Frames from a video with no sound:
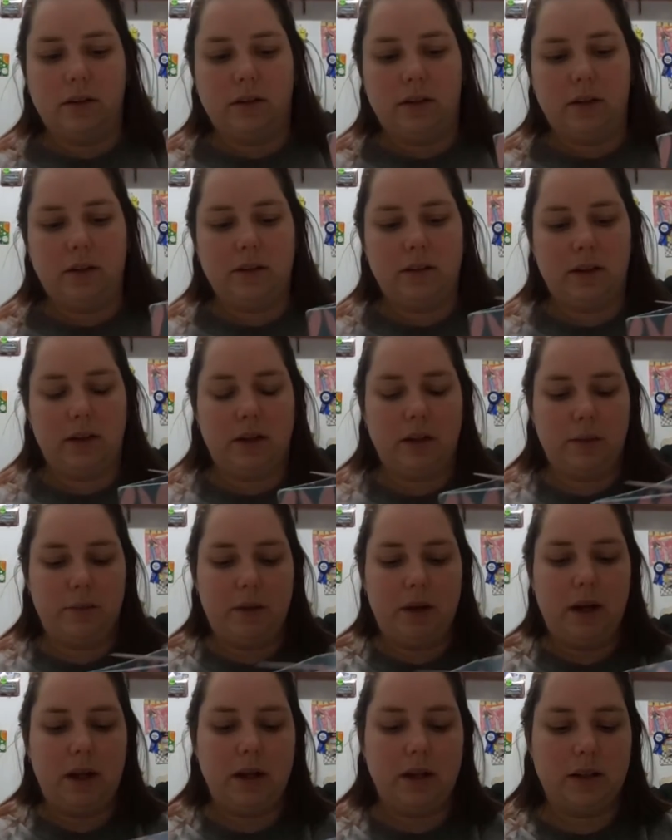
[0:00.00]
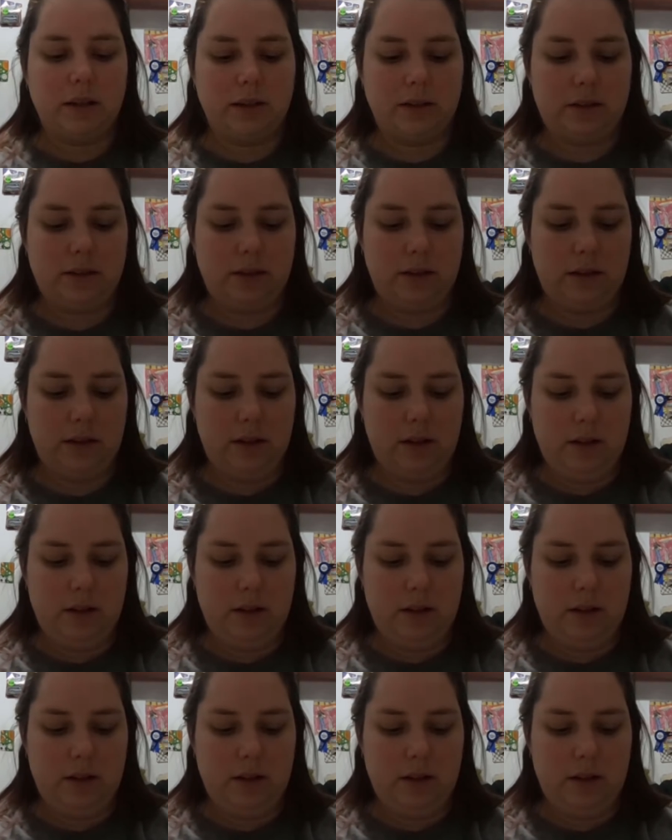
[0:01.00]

inside of the box,